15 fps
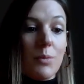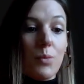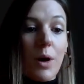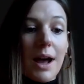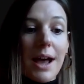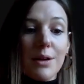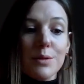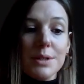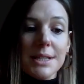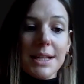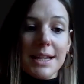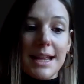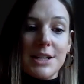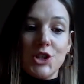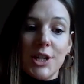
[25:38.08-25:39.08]
what else
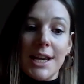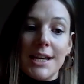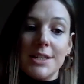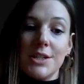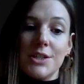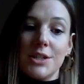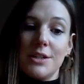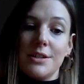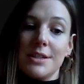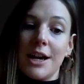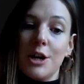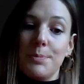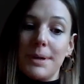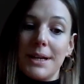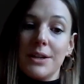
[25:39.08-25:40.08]
can educators do to
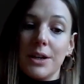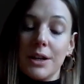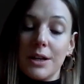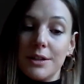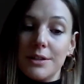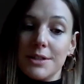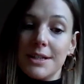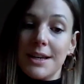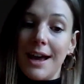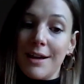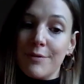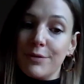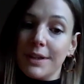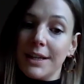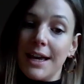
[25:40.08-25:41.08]
help include and
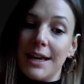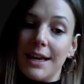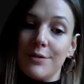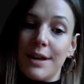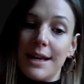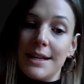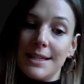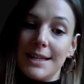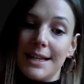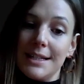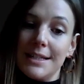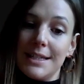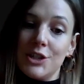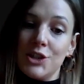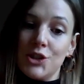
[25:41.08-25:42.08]
advocate for
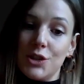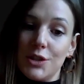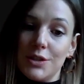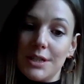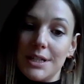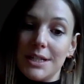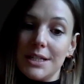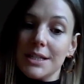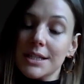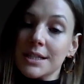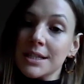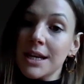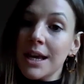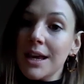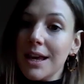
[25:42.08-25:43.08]
SEND
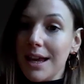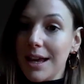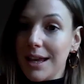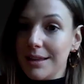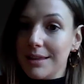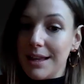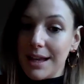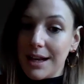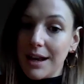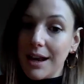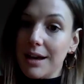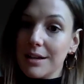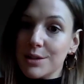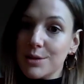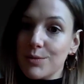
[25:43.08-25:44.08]
students in their
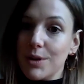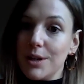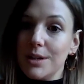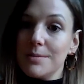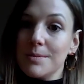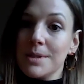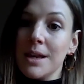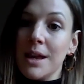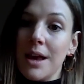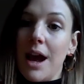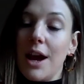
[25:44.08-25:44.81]
classrooms?